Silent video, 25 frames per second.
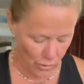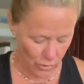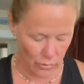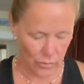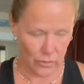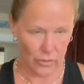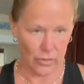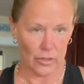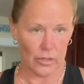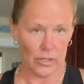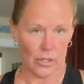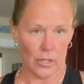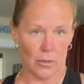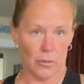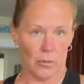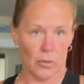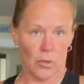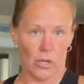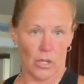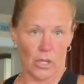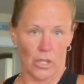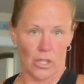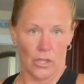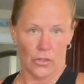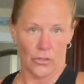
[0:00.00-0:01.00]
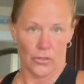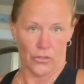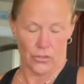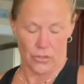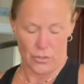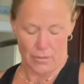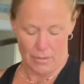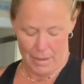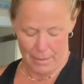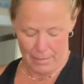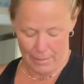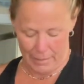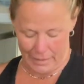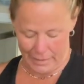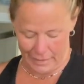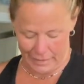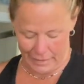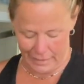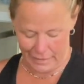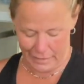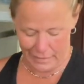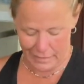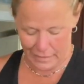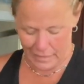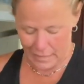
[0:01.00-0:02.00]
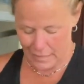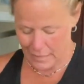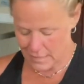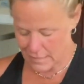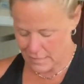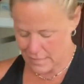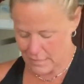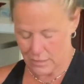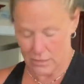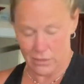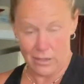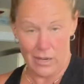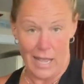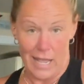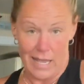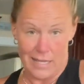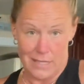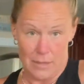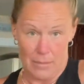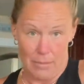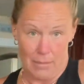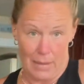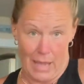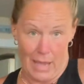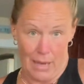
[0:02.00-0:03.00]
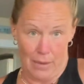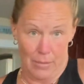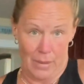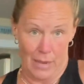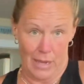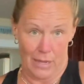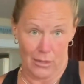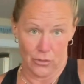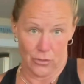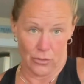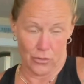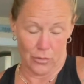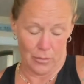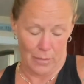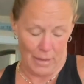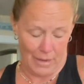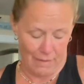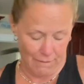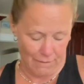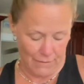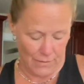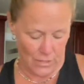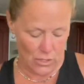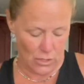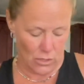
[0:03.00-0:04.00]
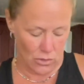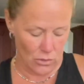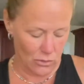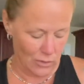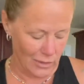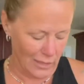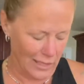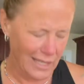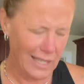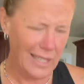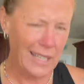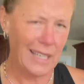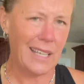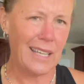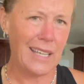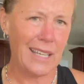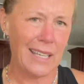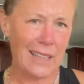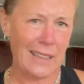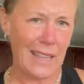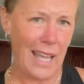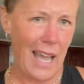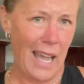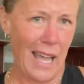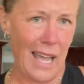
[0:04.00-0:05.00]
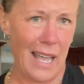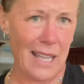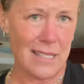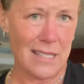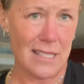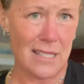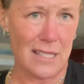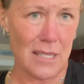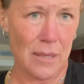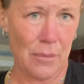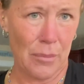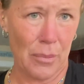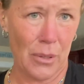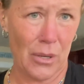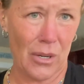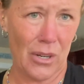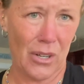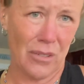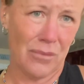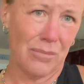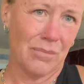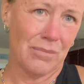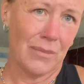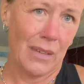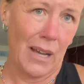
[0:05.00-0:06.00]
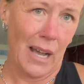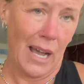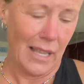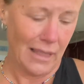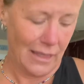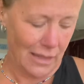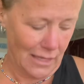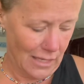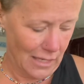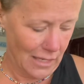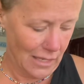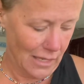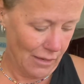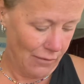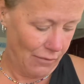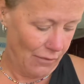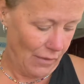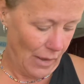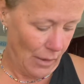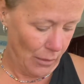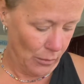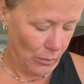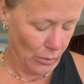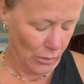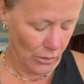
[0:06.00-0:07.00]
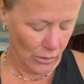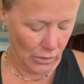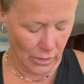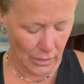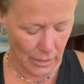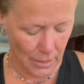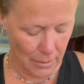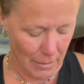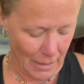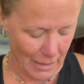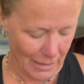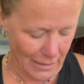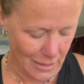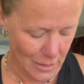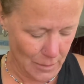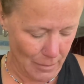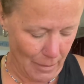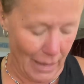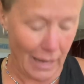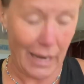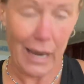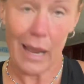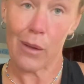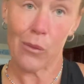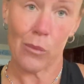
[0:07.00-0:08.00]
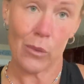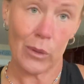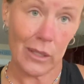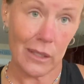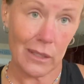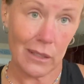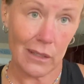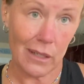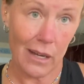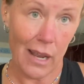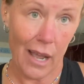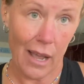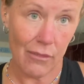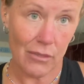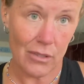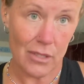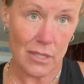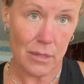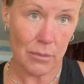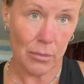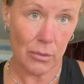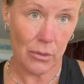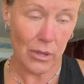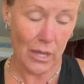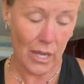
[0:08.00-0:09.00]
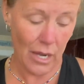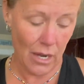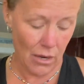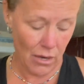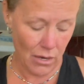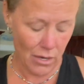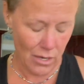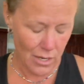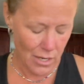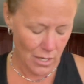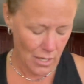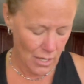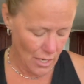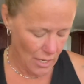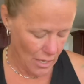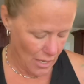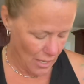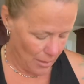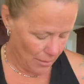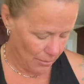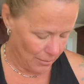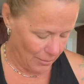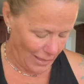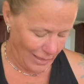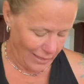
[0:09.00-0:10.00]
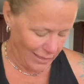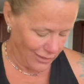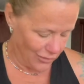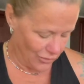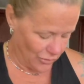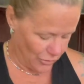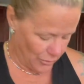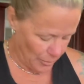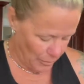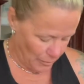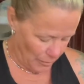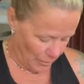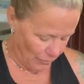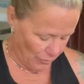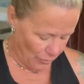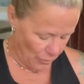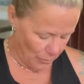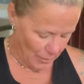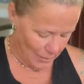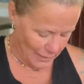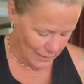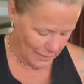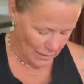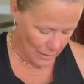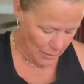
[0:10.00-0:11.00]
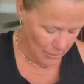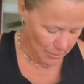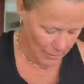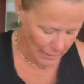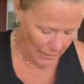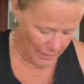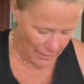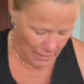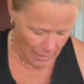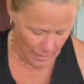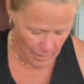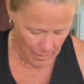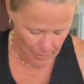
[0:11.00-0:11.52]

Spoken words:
it's a little more closer to my body. It still has a back pouch for my phone. That has a zipper. I think if I were gonna make this bag, I wouldn't have a zipper there. I could just put my phone back there, but